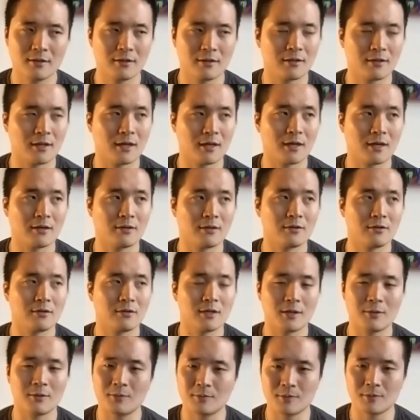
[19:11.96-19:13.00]
then
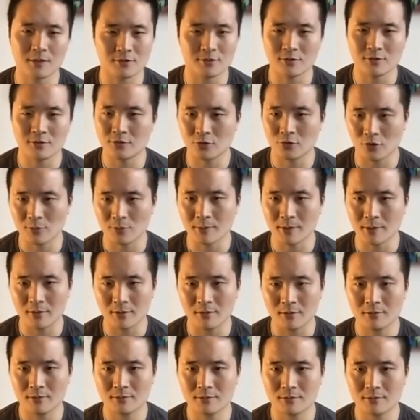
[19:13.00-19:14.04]
they would just ignore me.
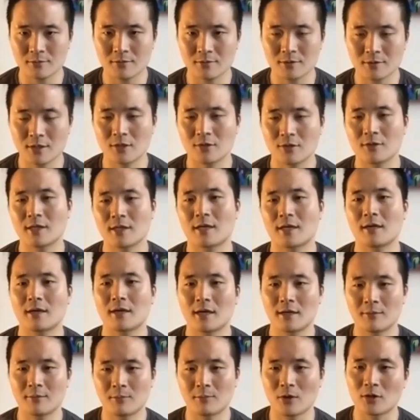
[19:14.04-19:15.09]
They can
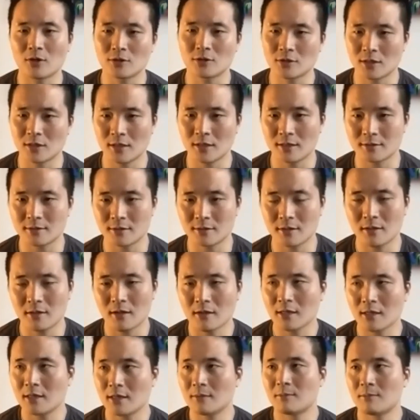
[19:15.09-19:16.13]
kind of marginalize it.
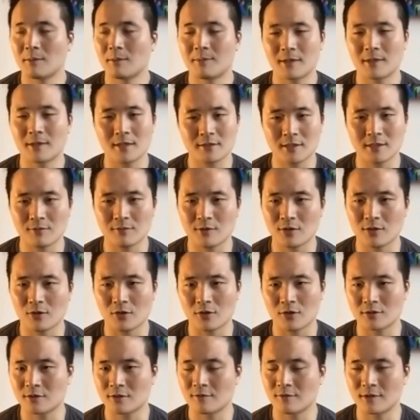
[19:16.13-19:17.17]
But because I won
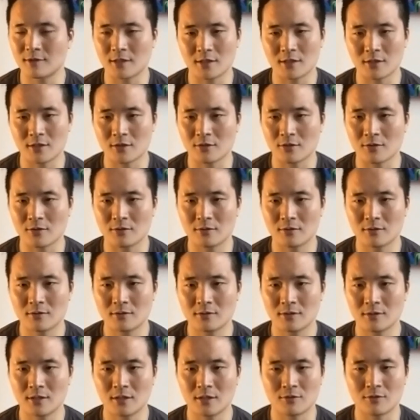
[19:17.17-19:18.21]
Artist of the Year,
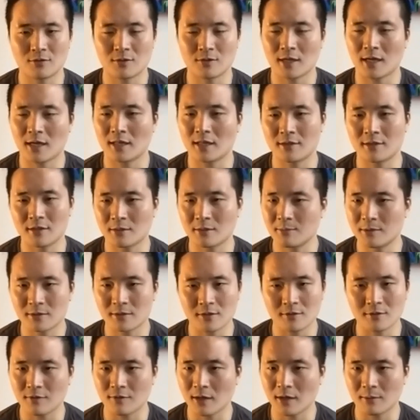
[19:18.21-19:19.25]
through the Eileen
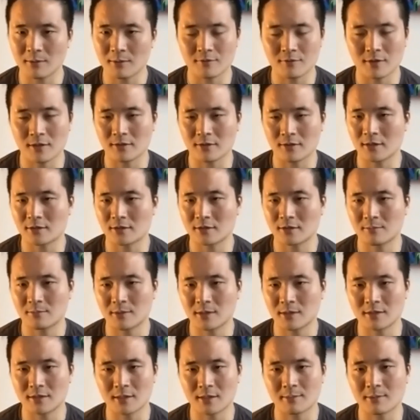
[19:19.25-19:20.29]
Kaminsky Family Foundation,
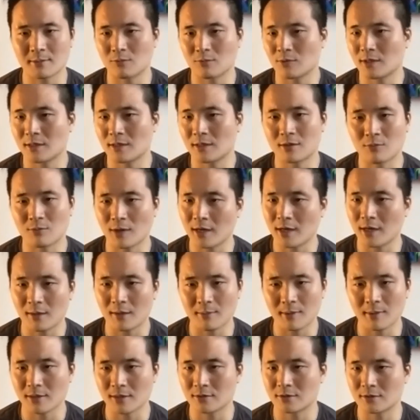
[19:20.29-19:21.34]
because I've been written in White Hot
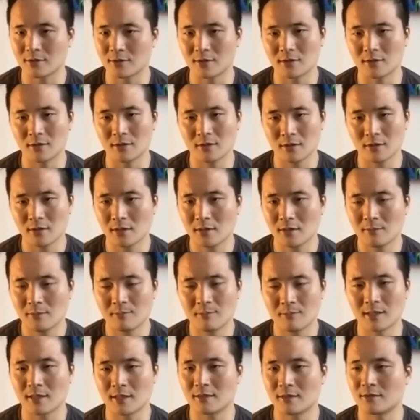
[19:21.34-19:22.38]
Magazine,
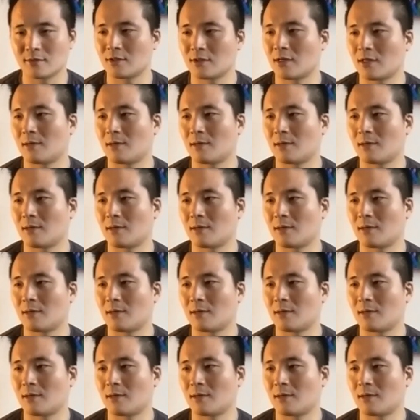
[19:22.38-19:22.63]
because, I